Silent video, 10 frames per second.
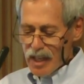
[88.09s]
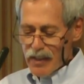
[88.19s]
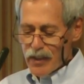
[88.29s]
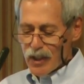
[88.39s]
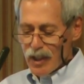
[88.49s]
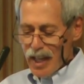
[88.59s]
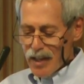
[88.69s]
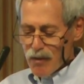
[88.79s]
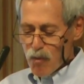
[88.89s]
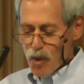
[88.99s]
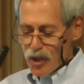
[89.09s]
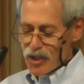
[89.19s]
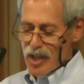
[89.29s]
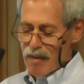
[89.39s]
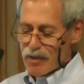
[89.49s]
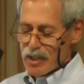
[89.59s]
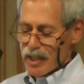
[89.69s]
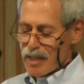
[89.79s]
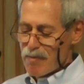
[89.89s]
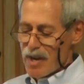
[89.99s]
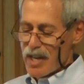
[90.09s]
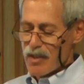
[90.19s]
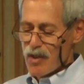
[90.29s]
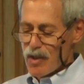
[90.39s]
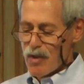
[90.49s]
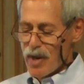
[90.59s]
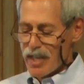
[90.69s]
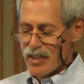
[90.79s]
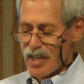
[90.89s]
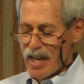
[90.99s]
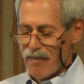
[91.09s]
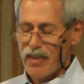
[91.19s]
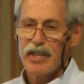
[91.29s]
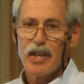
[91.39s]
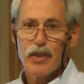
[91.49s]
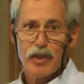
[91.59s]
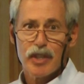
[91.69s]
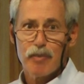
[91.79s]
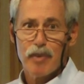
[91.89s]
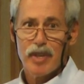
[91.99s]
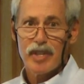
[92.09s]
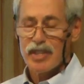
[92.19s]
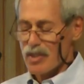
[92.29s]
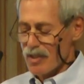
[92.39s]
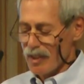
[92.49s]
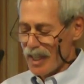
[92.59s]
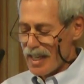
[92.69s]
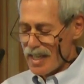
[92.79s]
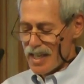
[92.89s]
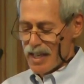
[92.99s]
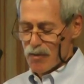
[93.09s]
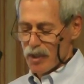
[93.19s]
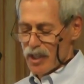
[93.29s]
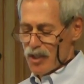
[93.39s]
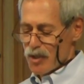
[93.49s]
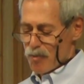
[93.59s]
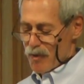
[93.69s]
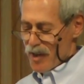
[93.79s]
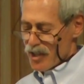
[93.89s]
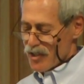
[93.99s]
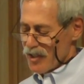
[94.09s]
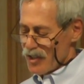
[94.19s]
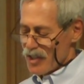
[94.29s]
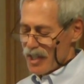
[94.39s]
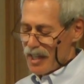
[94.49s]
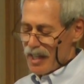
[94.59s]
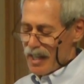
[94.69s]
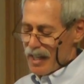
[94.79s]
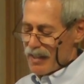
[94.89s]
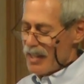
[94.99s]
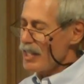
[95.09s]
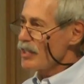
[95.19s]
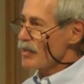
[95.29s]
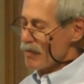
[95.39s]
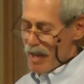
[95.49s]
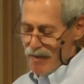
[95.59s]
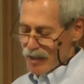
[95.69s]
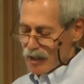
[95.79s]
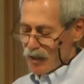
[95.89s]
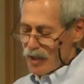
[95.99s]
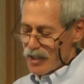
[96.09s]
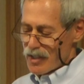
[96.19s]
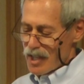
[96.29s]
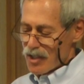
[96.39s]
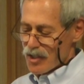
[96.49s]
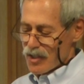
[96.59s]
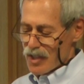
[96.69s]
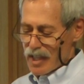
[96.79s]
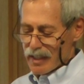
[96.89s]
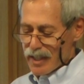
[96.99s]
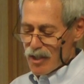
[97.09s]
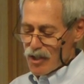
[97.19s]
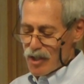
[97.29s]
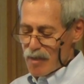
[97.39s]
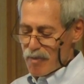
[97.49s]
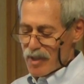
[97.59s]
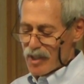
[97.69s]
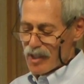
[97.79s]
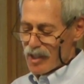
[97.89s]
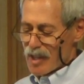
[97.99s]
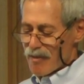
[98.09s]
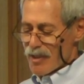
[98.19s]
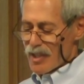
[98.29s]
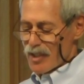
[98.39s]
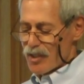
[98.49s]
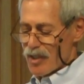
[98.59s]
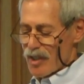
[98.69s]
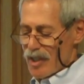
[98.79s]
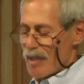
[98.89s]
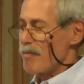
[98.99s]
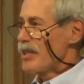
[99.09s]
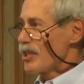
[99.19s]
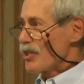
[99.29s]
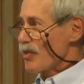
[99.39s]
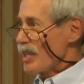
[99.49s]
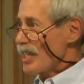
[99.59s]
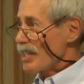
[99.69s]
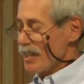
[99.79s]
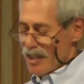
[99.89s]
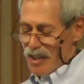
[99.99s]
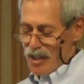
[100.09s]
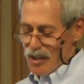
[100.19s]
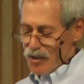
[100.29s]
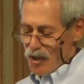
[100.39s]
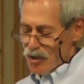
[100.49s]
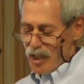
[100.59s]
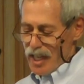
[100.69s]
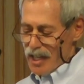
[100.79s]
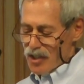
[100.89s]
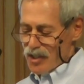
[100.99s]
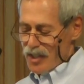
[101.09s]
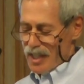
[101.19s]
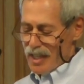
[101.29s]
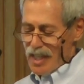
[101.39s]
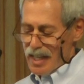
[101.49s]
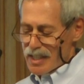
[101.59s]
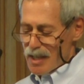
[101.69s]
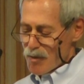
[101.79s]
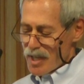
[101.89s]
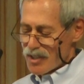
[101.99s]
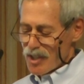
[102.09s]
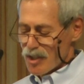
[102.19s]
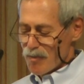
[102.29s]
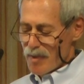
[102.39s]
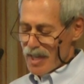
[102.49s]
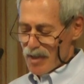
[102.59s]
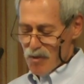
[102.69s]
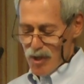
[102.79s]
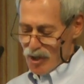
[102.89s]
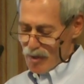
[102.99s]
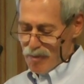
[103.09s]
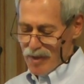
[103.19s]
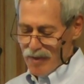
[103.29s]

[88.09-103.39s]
There are a lot of workshops led by UUA staff and other experienced lay and religious professionals. These have included sessions on leadership, governance, ministry, social action, anti-racism, and worship.